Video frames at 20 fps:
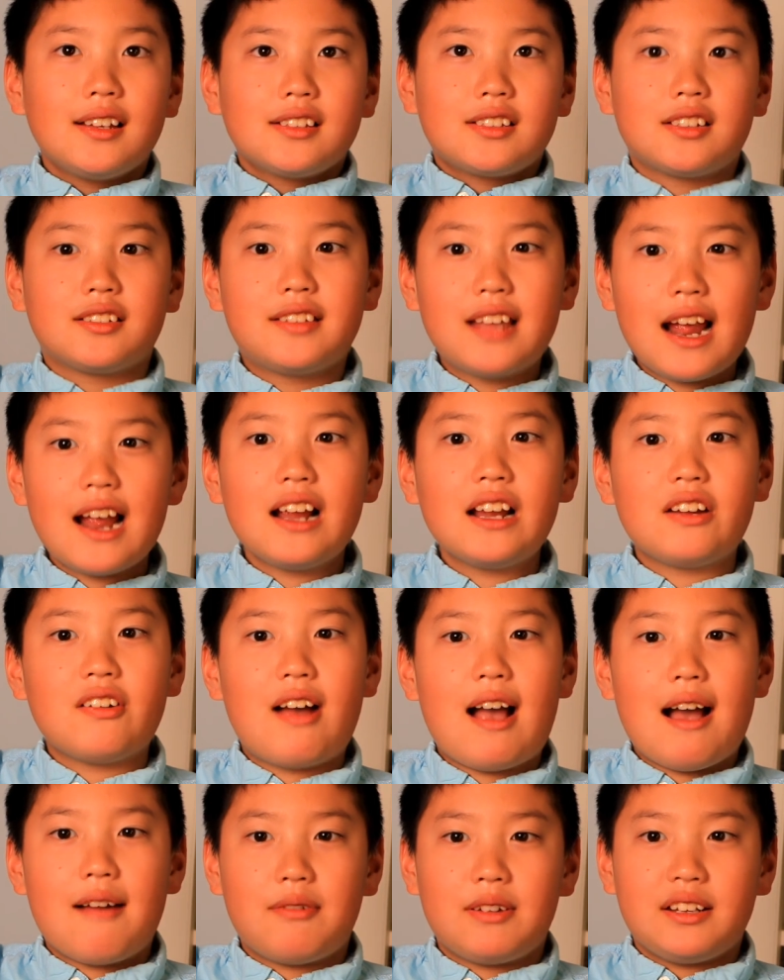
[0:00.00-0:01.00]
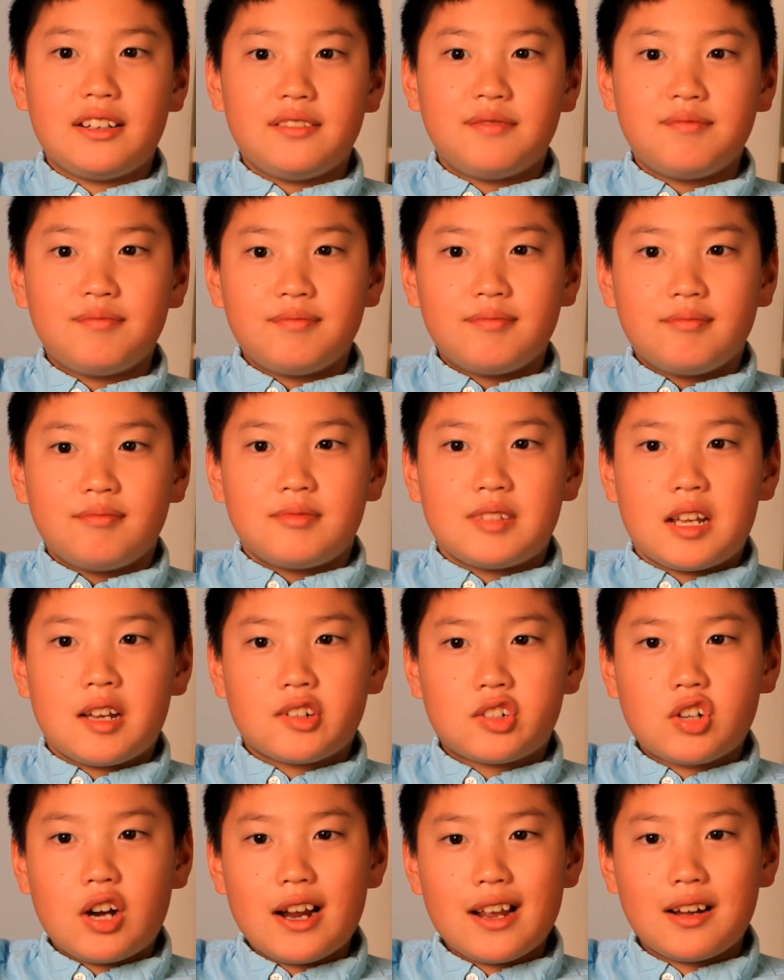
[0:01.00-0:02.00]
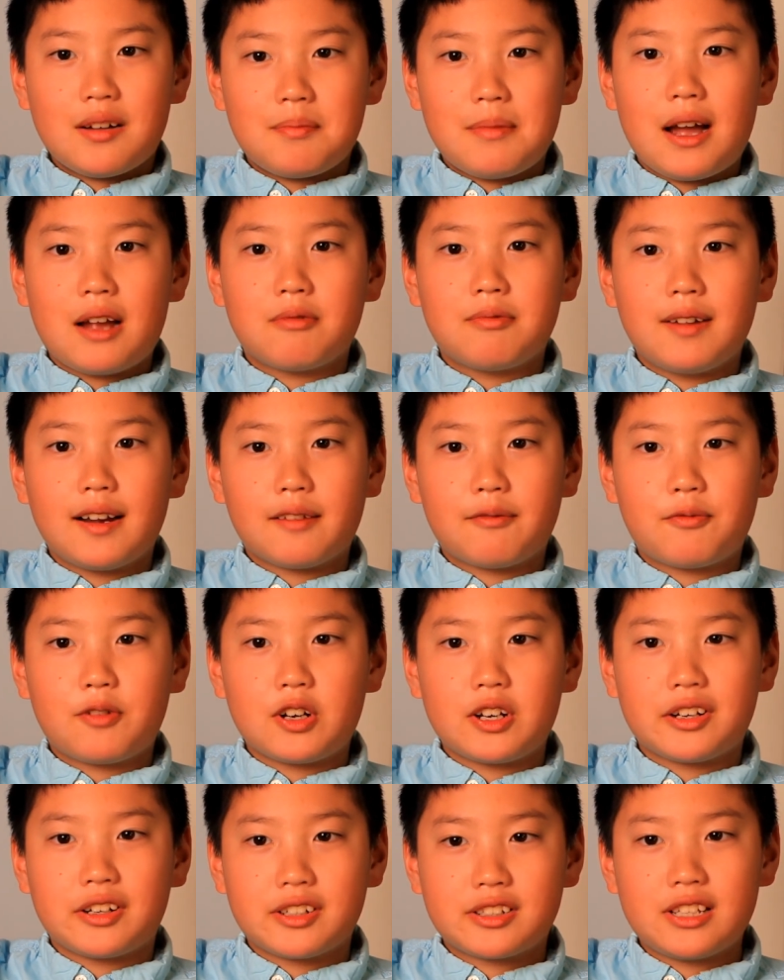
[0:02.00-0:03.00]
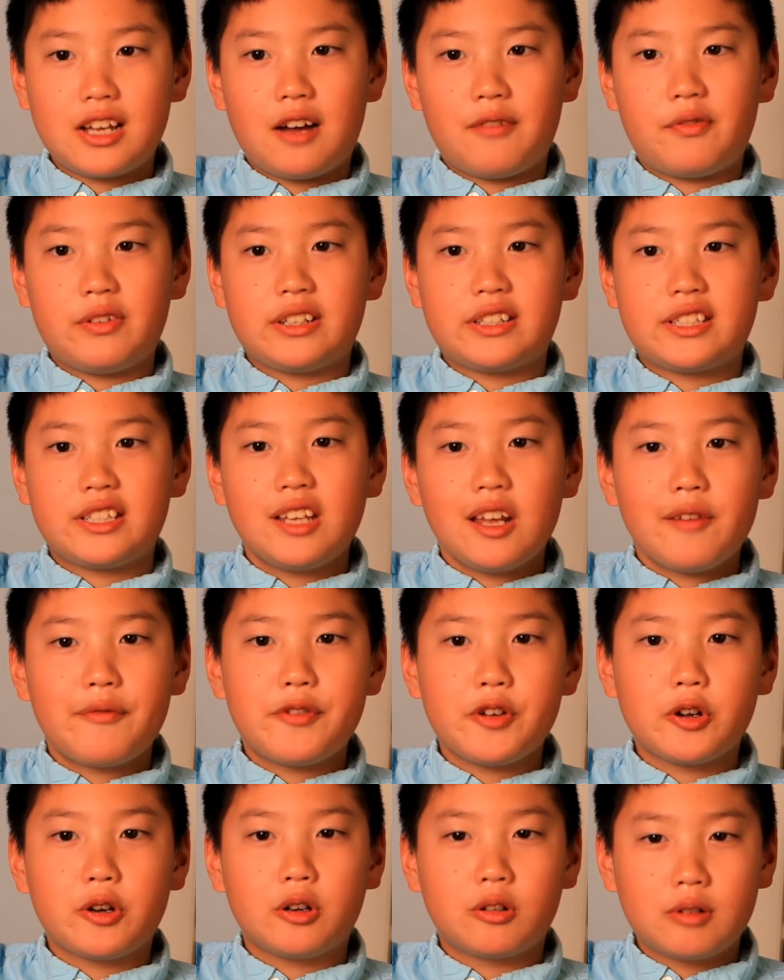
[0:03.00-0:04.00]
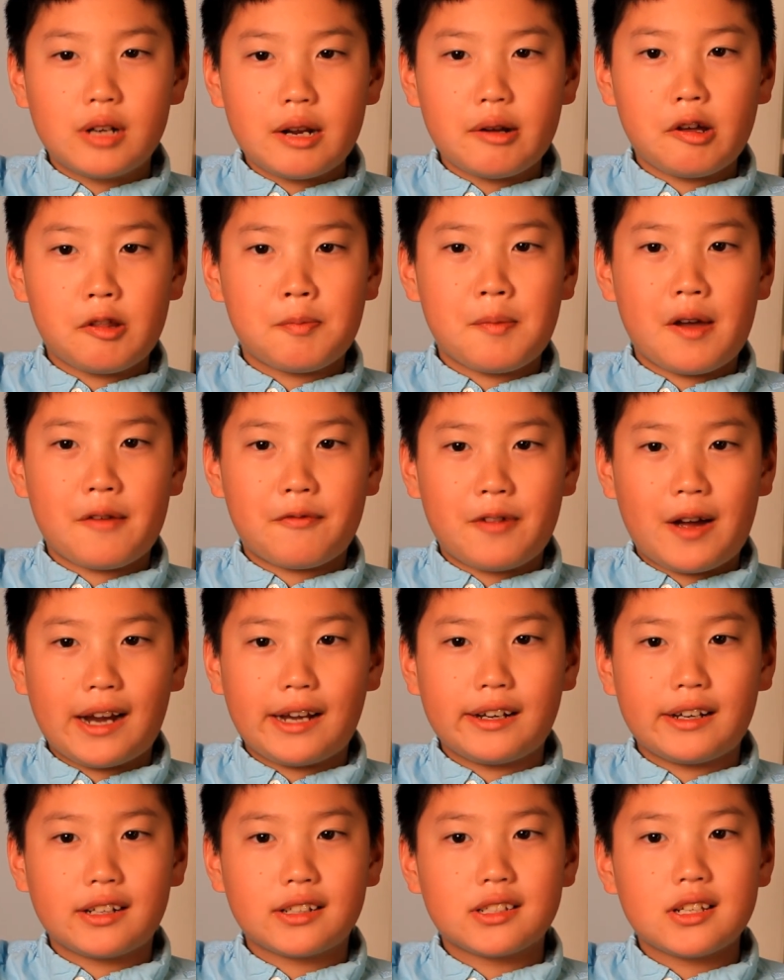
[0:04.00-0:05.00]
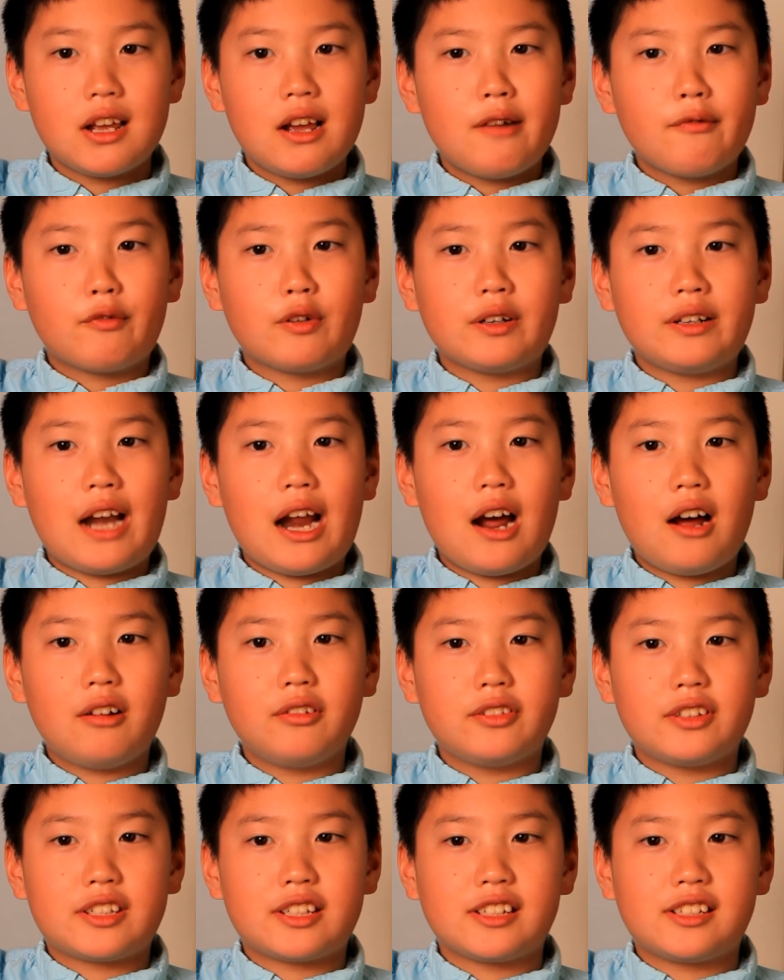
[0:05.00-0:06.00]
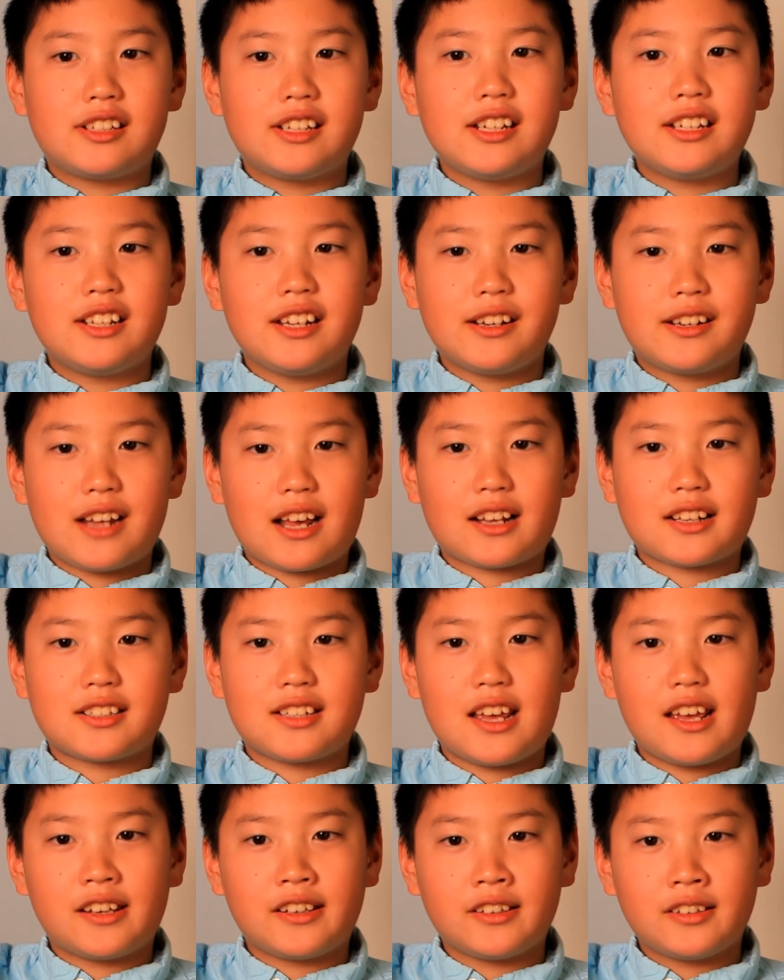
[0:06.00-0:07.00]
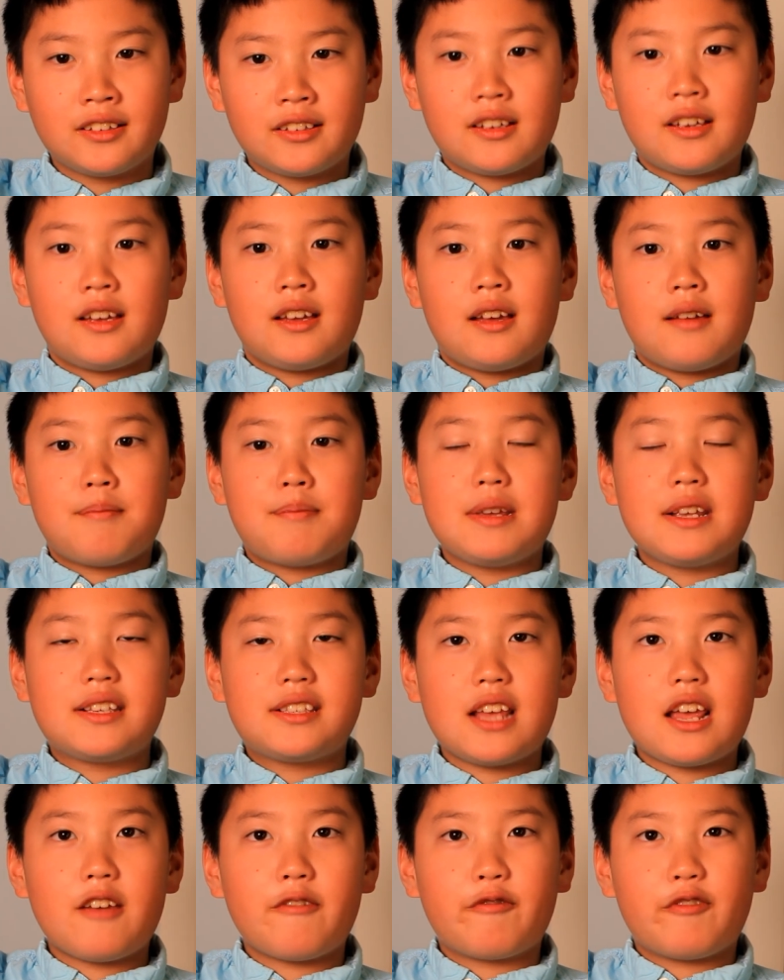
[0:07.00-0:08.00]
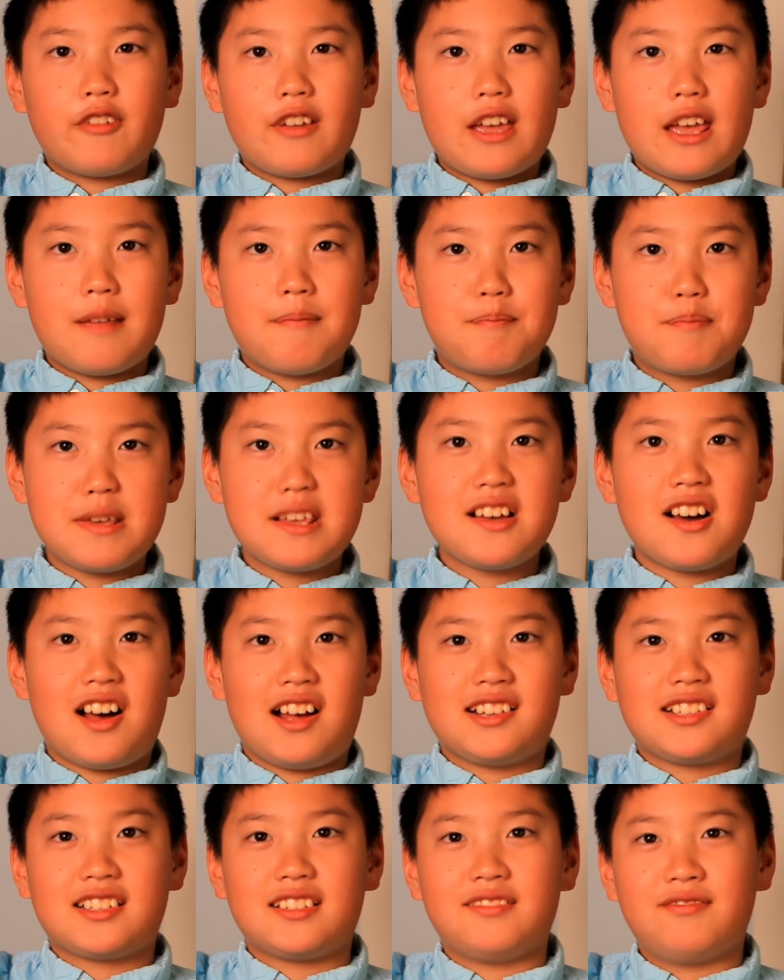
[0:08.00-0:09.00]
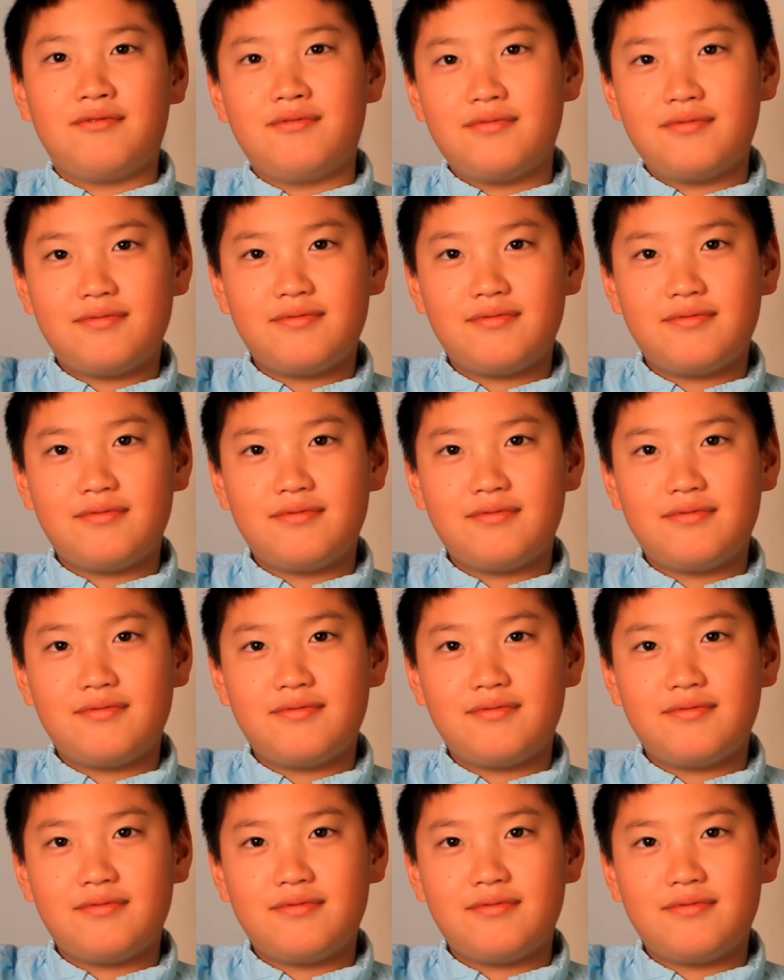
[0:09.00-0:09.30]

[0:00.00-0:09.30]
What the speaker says: So there you have it. Now try out my rig for yourself and see if you agree with my findings. For now, this is TT Tech saying, be safe and be awesome.